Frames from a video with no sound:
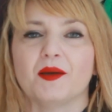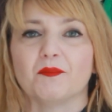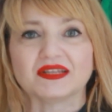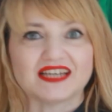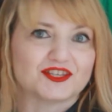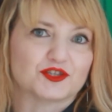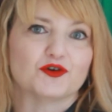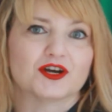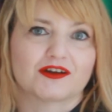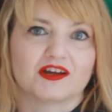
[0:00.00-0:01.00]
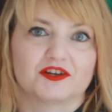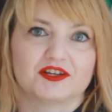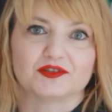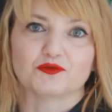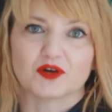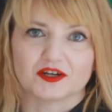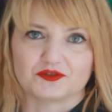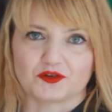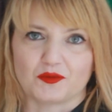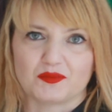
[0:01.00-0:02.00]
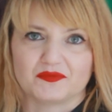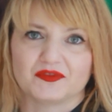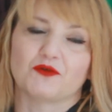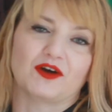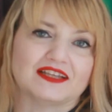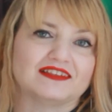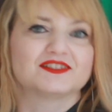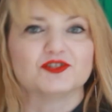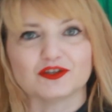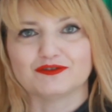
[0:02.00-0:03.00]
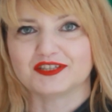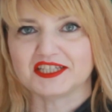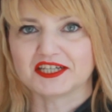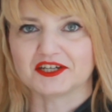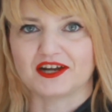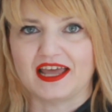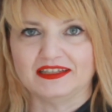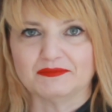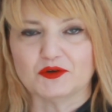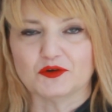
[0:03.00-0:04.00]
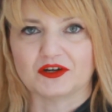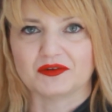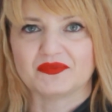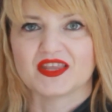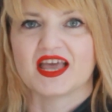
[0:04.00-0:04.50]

But I saw her current wardrobe, the one that is not fitting her anymore,